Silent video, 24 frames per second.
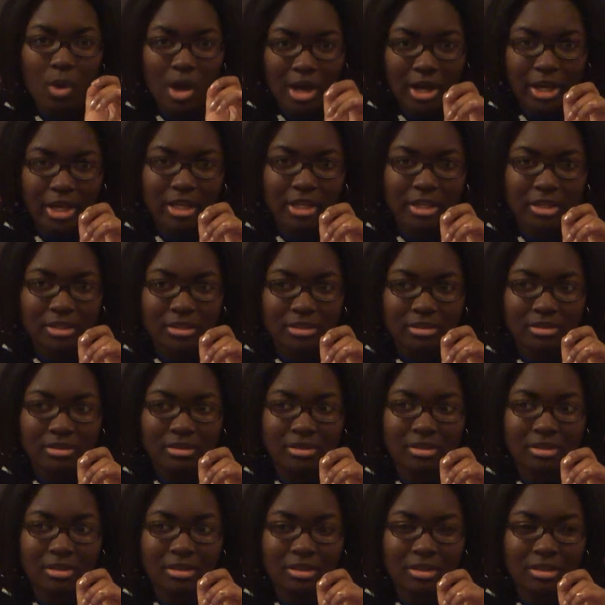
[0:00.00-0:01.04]
why
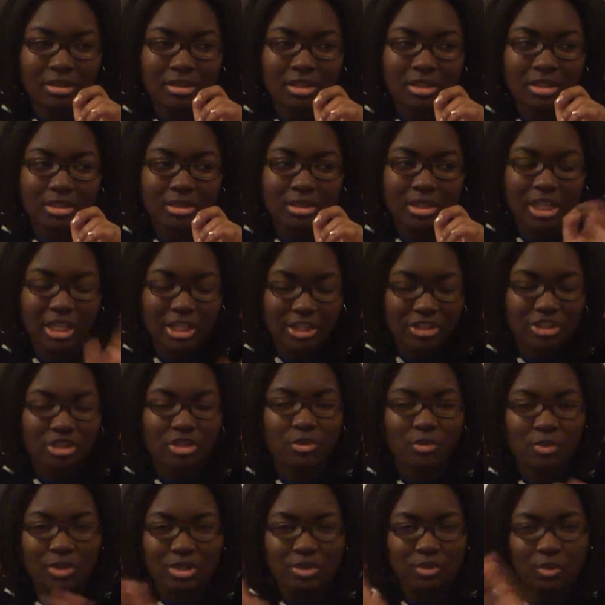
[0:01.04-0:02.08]
the
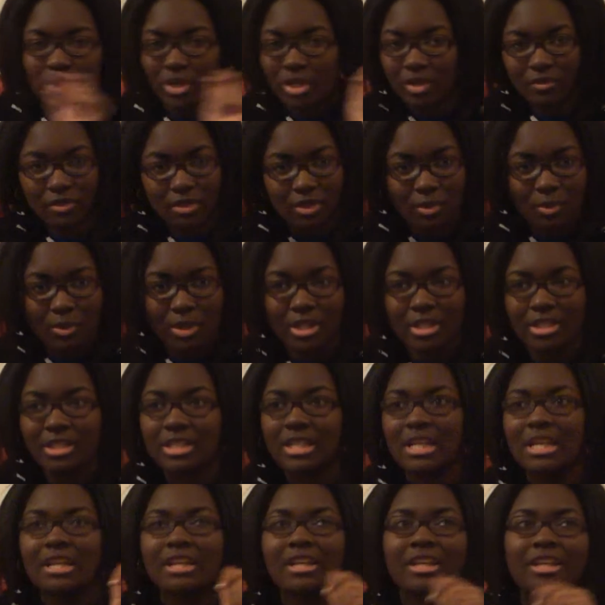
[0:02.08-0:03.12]
answer was whatever it was.
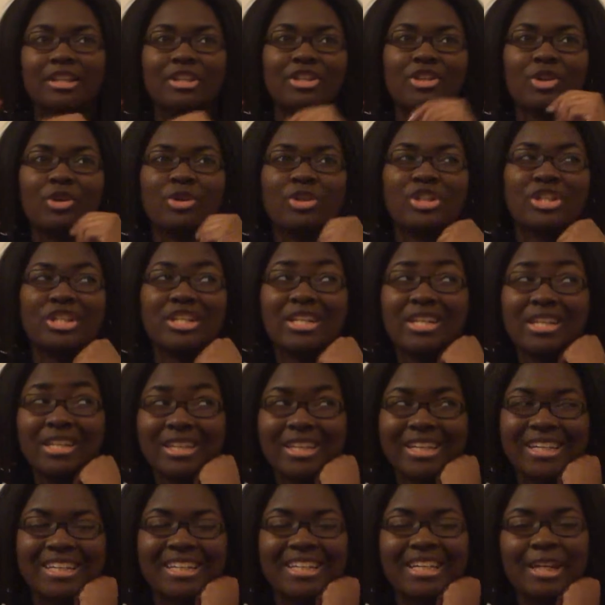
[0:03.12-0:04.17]
And so she
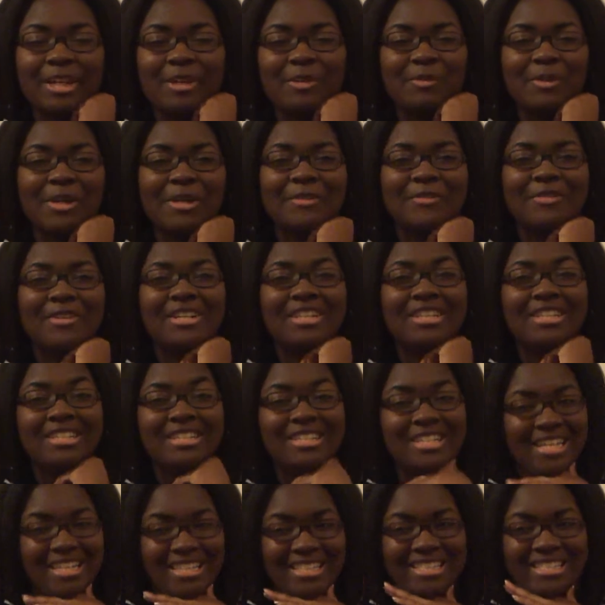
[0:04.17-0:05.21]
like gave my friend the
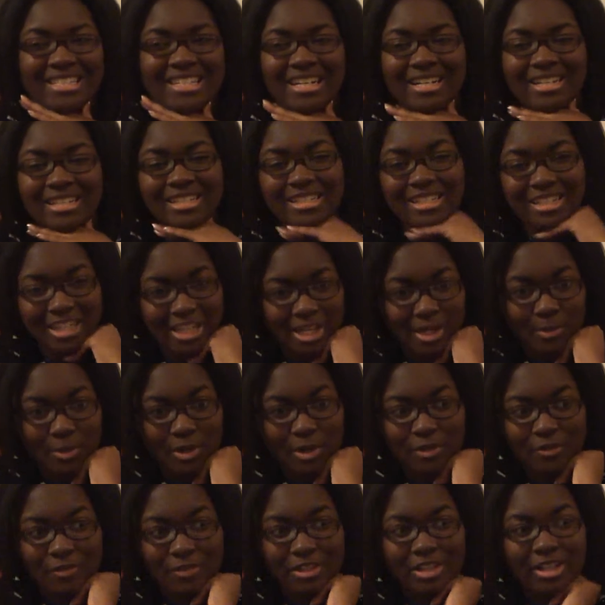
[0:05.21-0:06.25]
death stare. She came
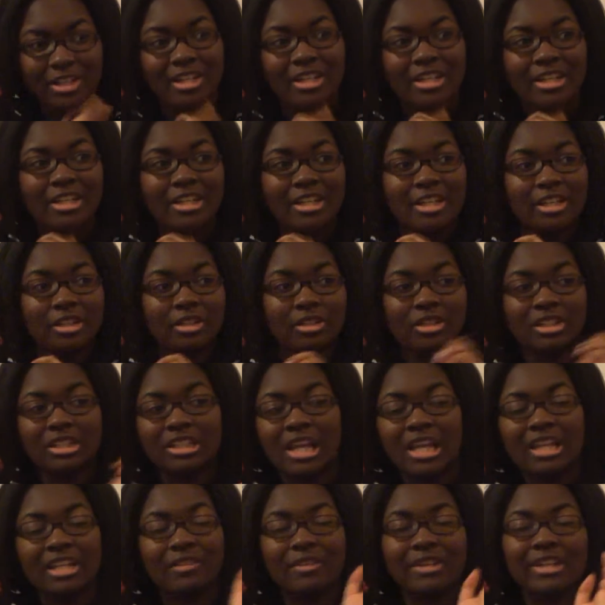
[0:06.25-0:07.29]
over,
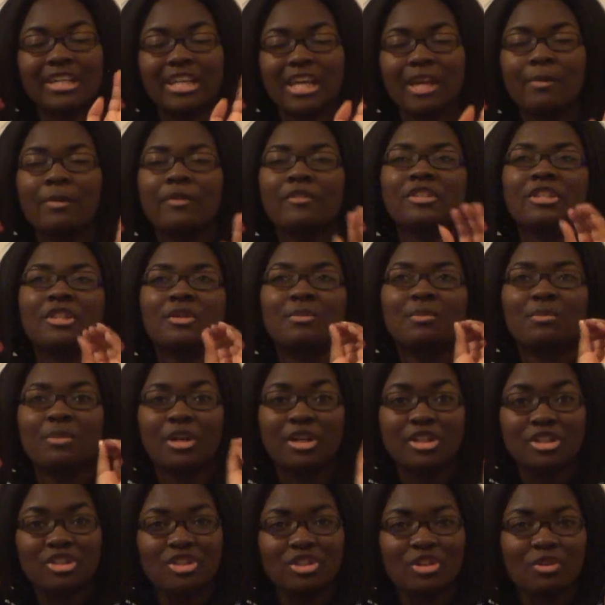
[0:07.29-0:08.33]
not even came over, she
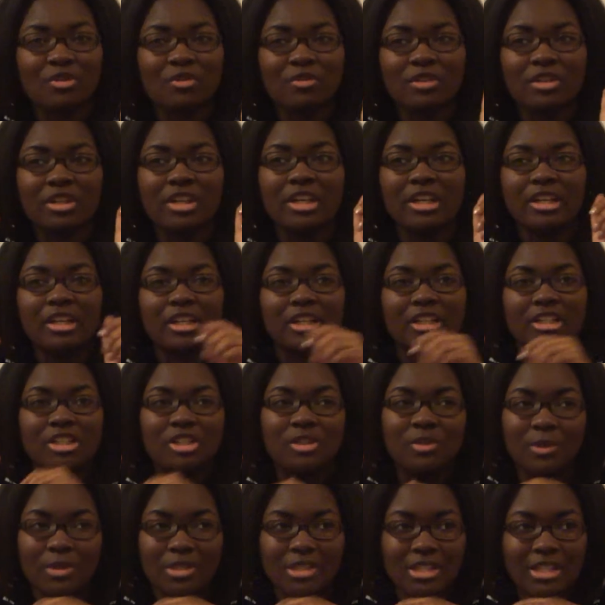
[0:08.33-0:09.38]
marched over and
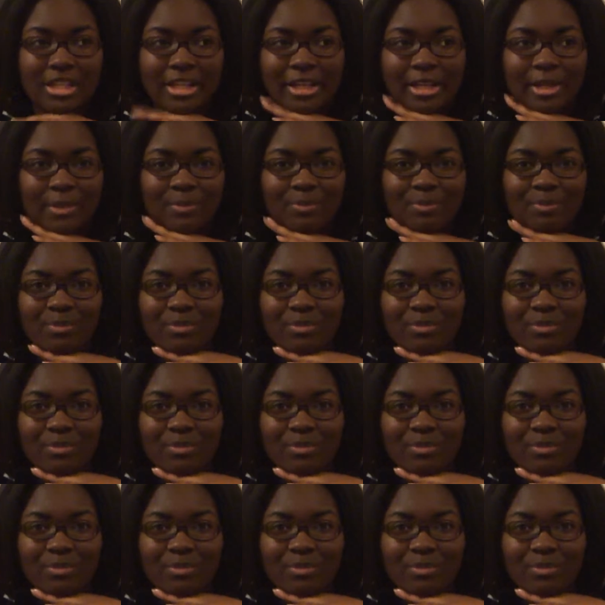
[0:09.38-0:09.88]
she was like,